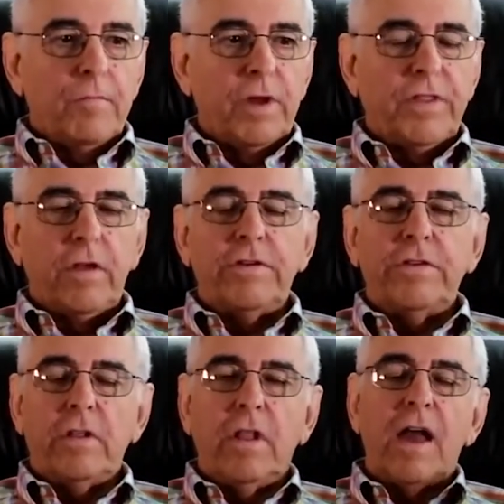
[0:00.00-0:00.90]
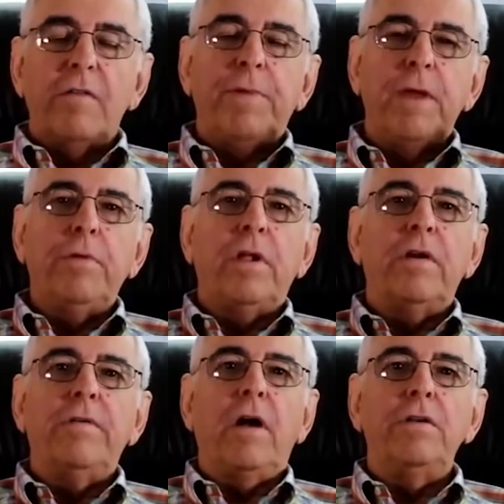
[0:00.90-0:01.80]
But there's a lot of people that
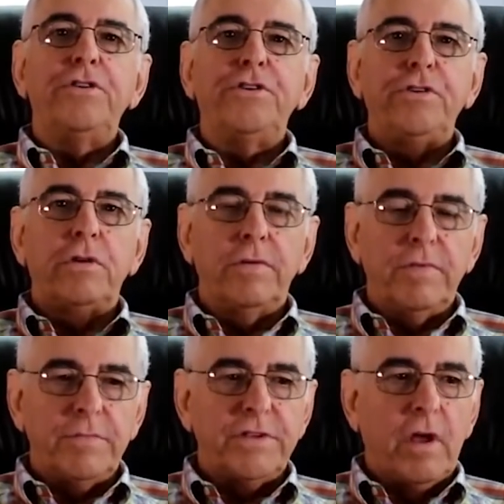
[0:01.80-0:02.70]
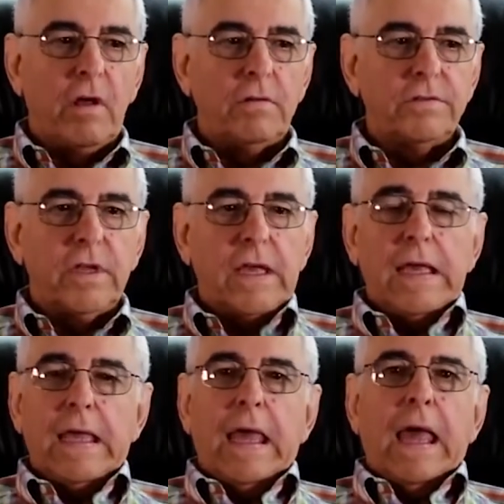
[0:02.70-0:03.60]
are unsure of themselves,
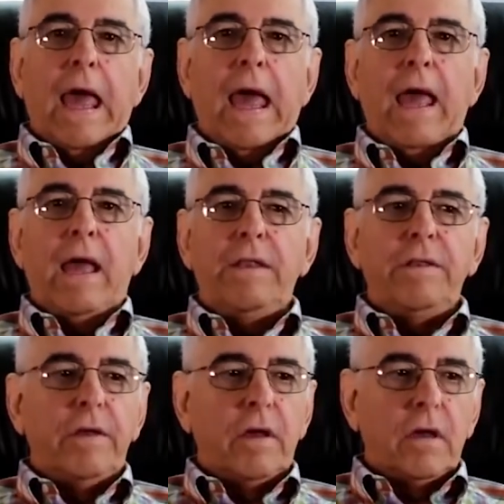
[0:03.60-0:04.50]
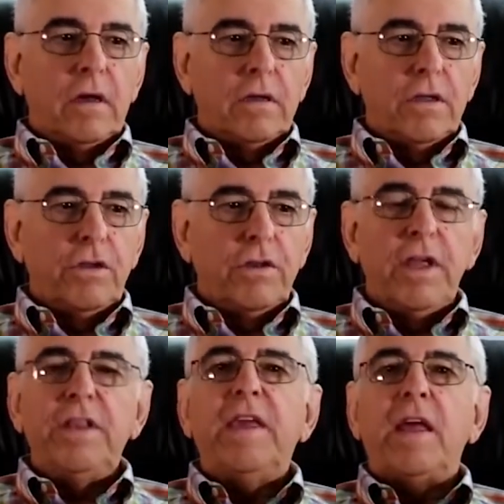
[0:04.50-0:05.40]
and you
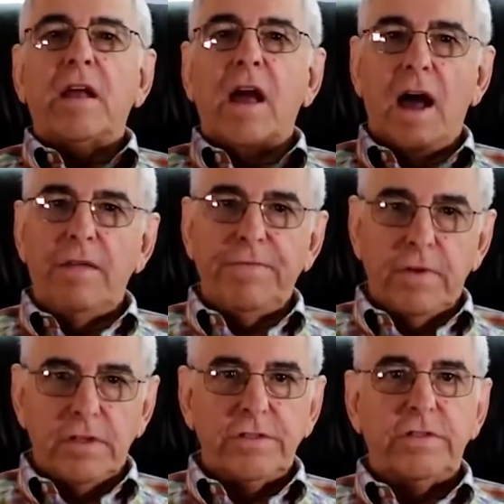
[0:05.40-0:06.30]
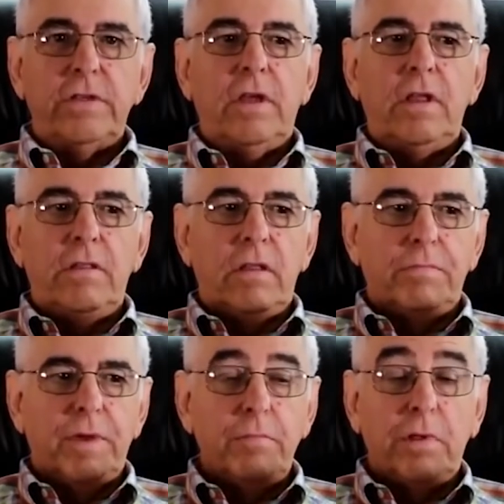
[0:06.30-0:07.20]
need to get a confidence in the
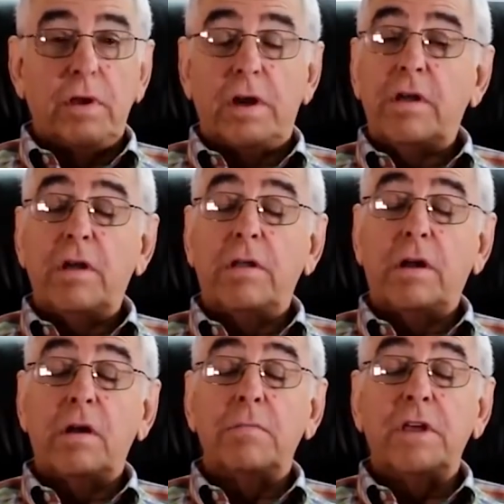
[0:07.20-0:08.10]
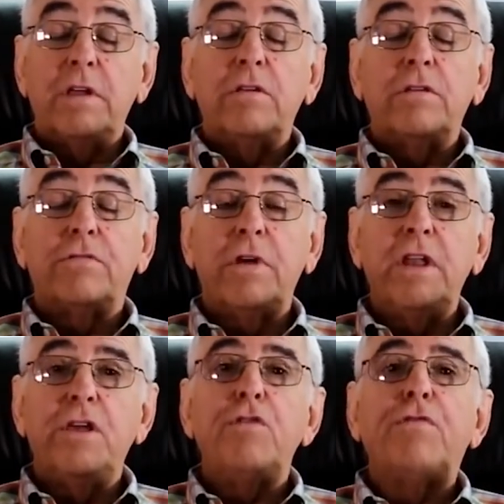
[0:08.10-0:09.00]
people that are going to be
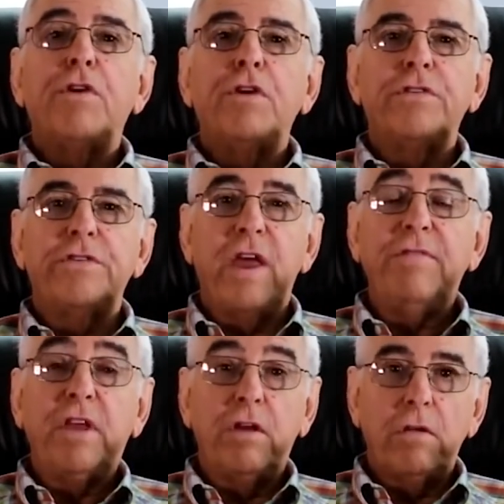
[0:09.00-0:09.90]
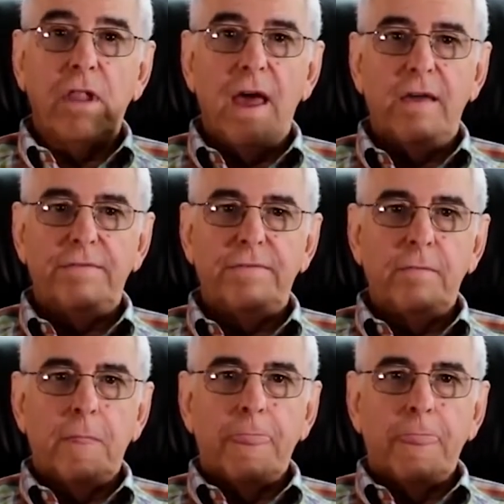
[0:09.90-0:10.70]
treating you for saving your life.